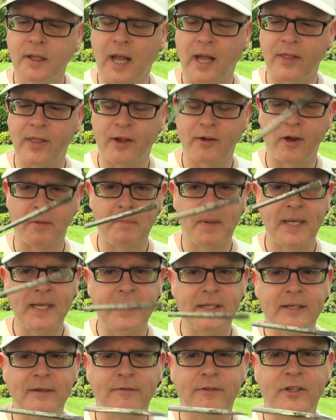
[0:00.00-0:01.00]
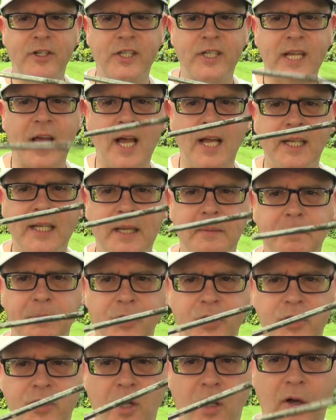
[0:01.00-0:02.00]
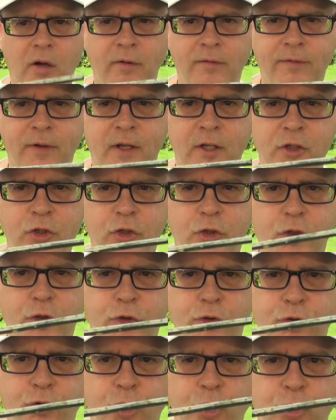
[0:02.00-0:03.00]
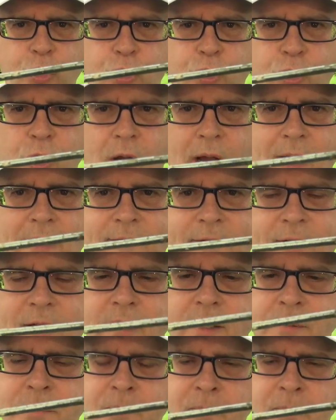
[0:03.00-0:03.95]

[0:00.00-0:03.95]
And there are many different types of screwdriver.